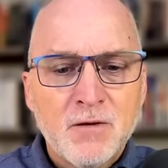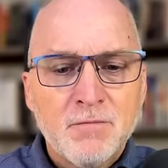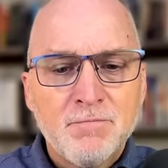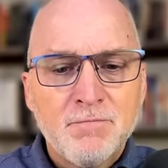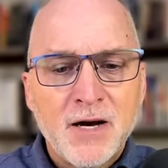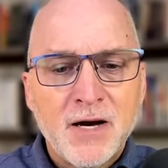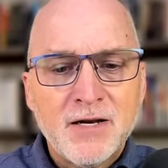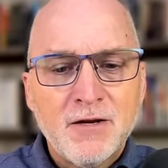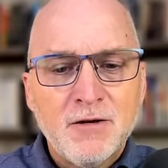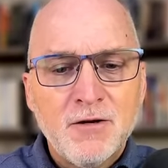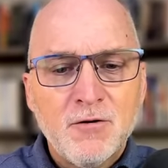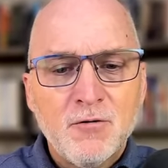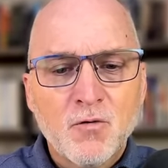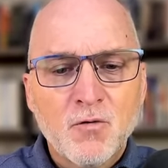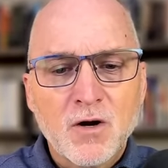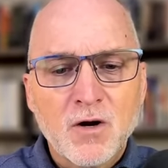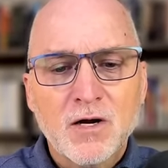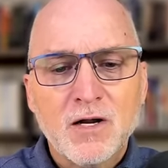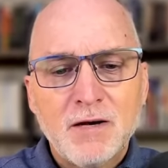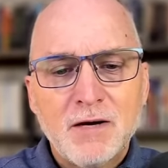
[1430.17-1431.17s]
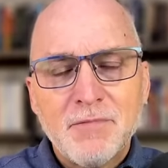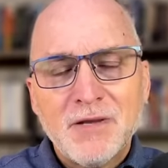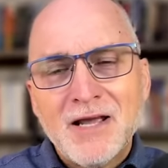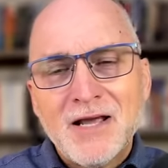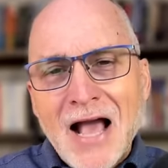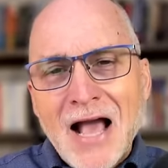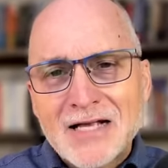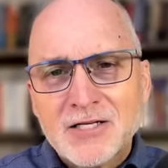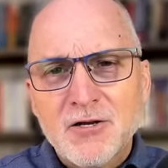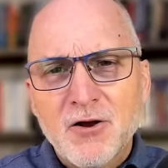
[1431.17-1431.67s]
But we're going to be
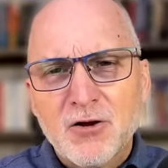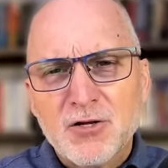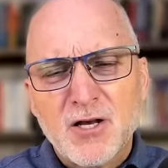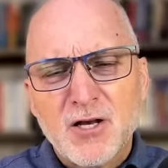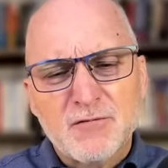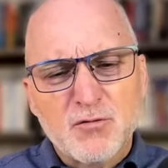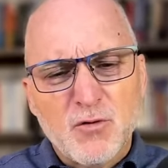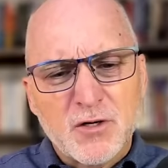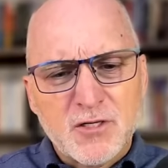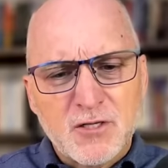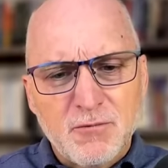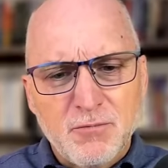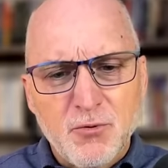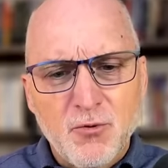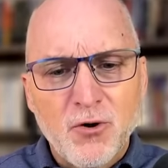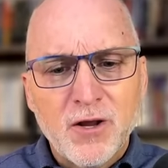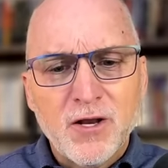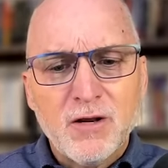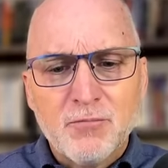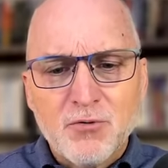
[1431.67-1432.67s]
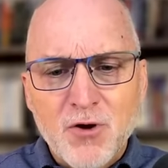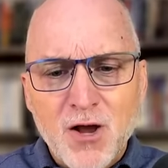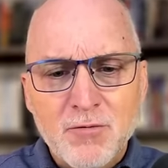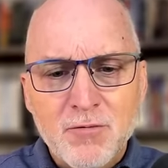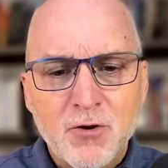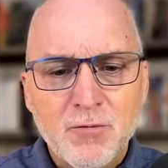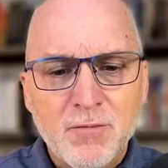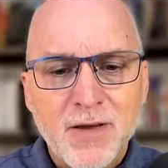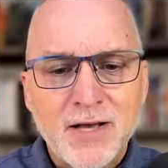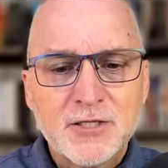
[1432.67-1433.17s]
asking ourselves, what's the point and
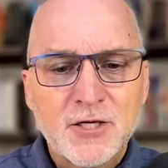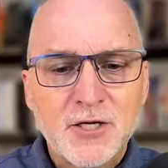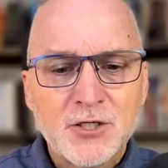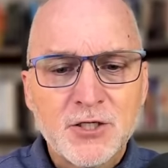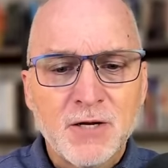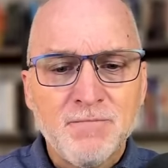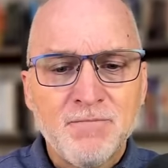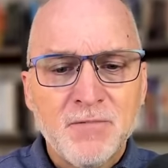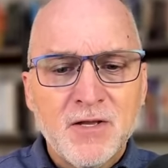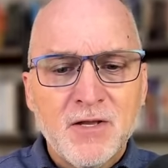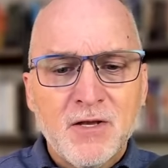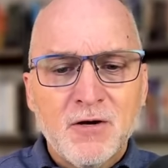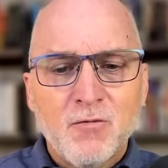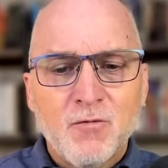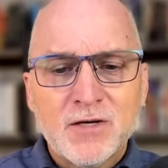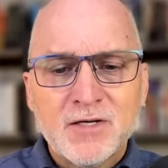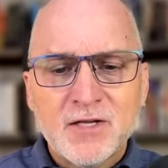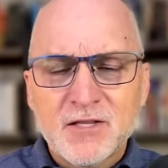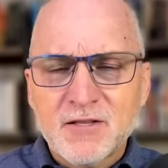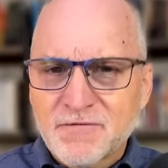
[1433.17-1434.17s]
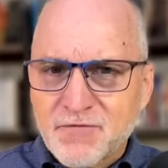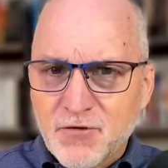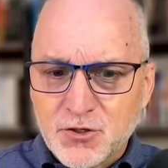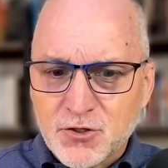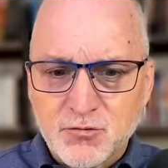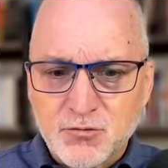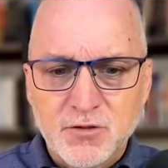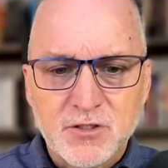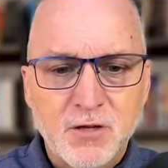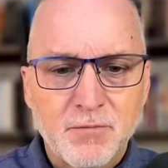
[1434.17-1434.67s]
primary message, and what did the
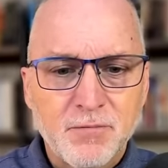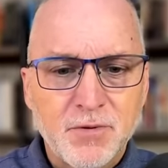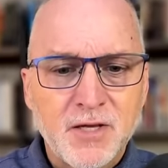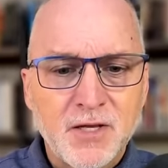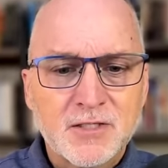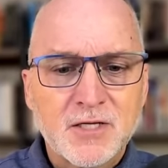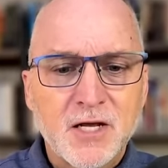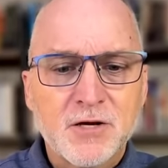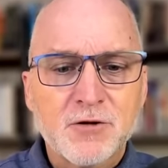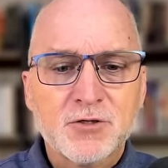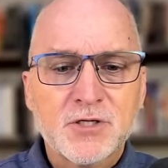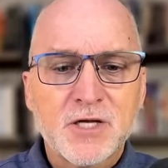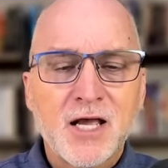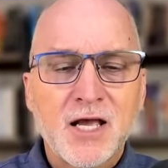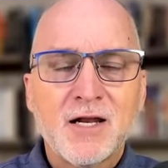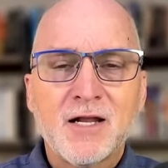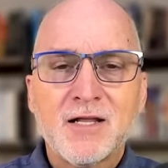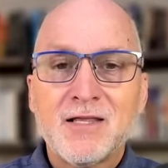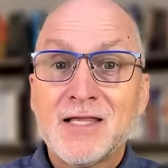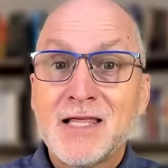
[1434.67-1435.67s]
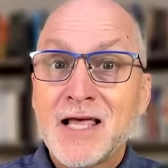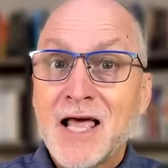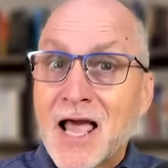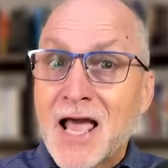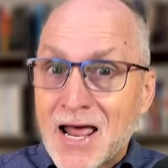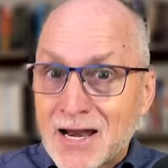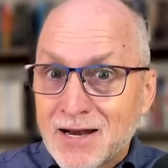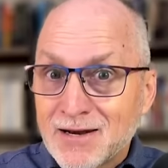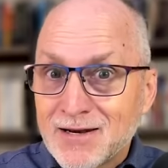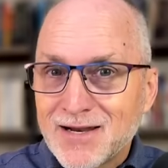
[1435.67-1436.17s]
first recipients understand? And
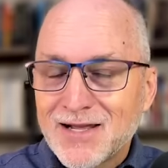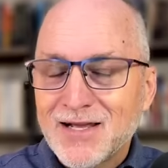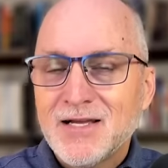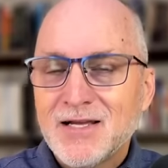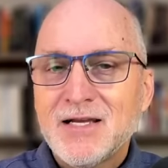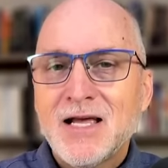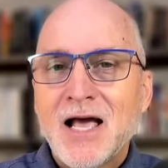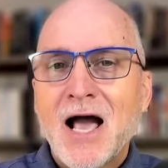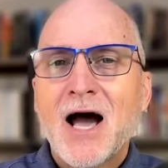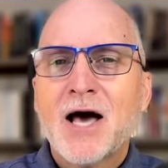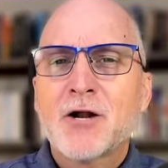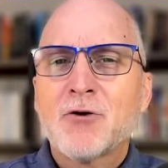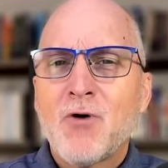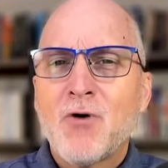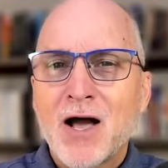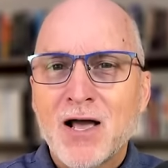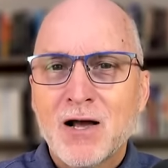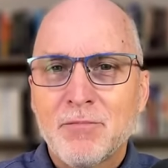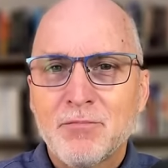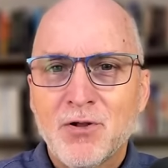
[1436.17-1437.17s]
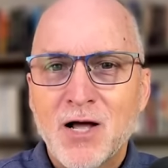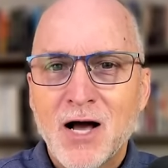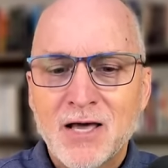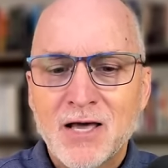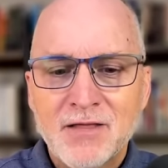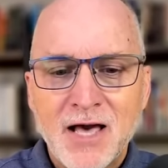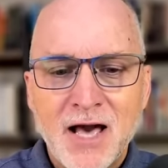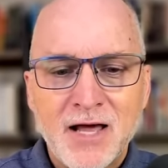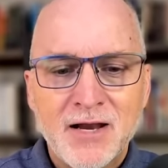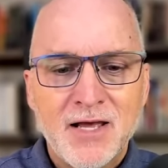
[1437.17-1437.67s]
then how do I apply
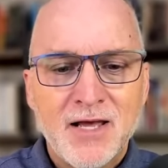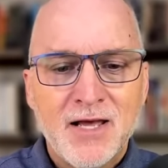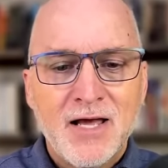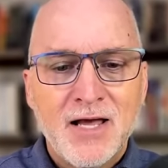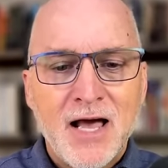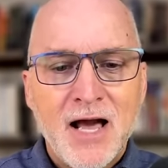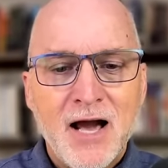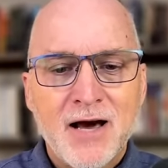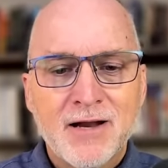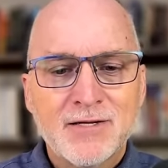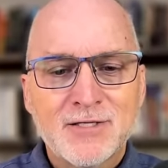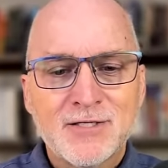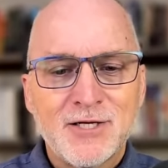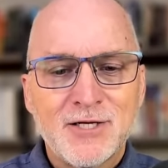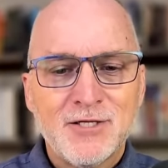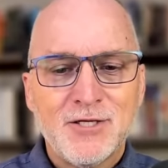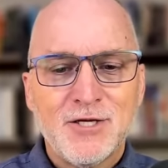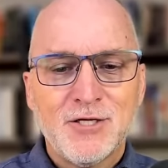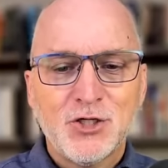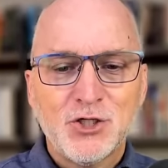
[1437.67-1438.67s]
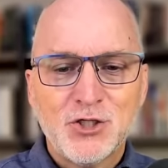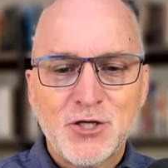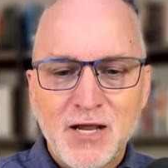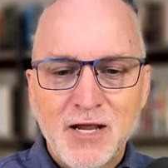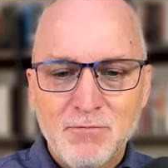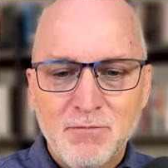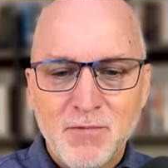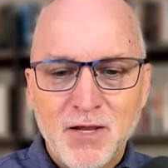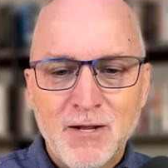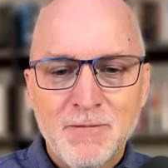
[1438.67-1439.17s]
that? How does it
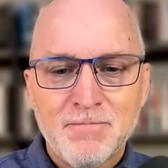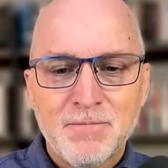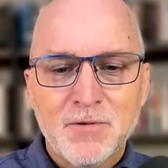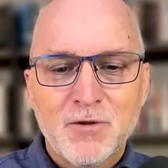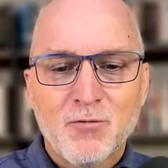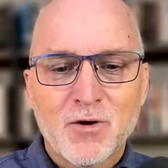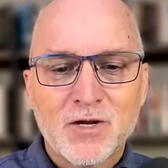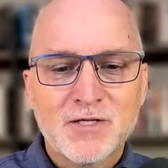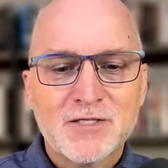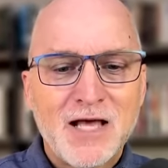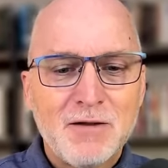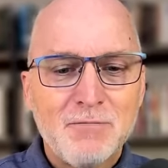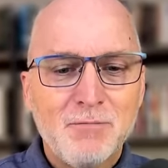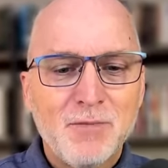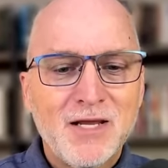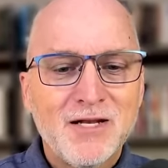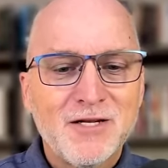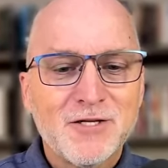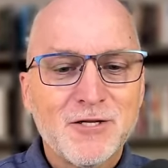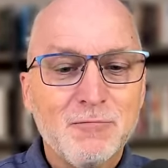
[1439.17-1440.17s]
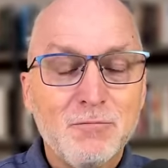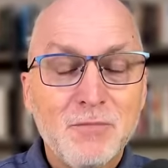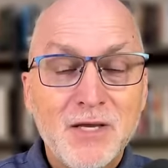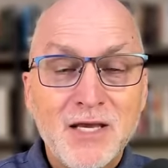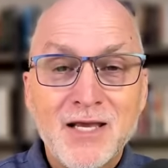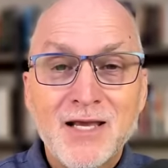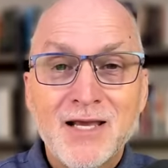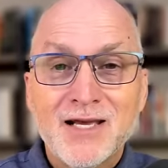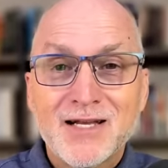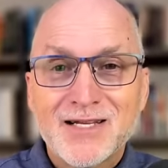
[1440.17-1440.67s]
shape me? What does that mean to
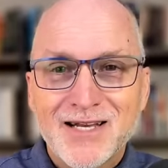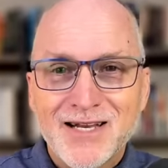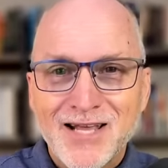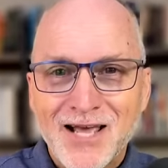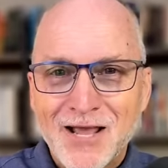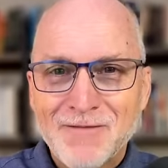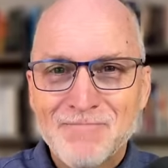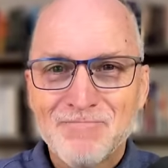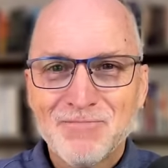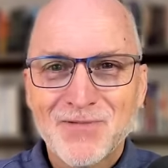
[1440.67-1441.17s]
me today?